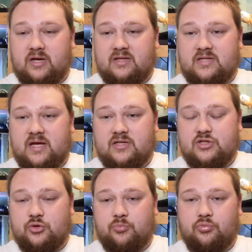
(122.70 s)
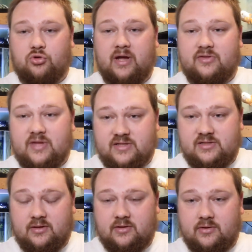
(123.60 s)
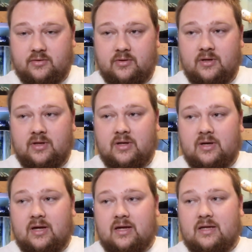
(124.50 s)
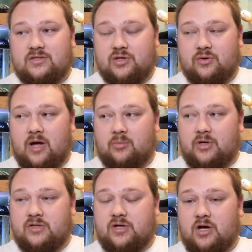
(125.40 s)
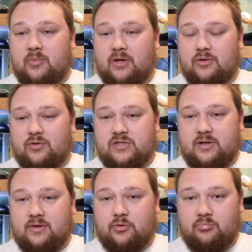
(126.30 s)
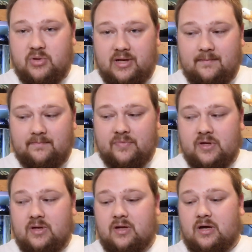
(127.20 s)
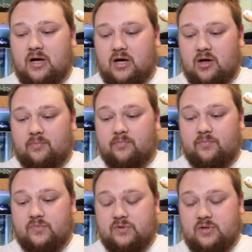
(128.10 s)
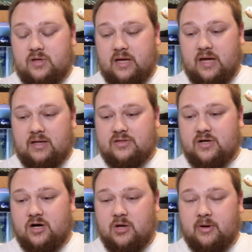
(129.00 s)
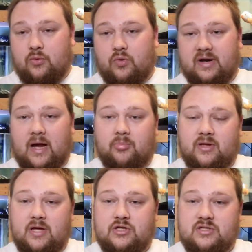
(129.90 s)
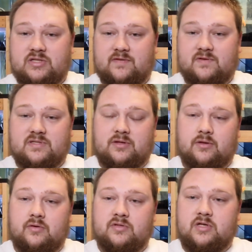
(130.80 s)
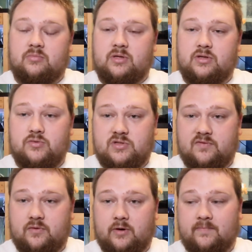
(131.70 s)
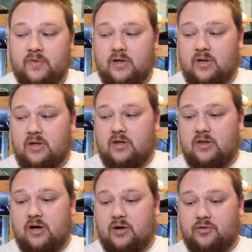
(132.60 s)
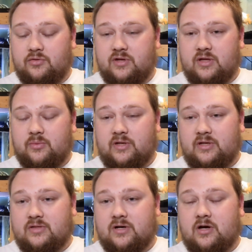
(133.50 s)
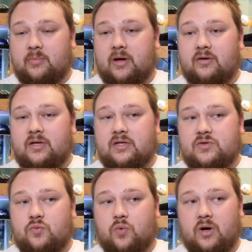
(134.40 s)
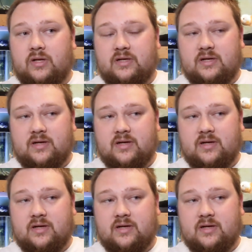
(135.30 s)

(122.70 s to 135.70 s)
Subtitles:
that it takes to break that silicone. So I'm going to talk about those in a little bit and talk about what applications different silicones can be used for. The other thing that we need to talk about is what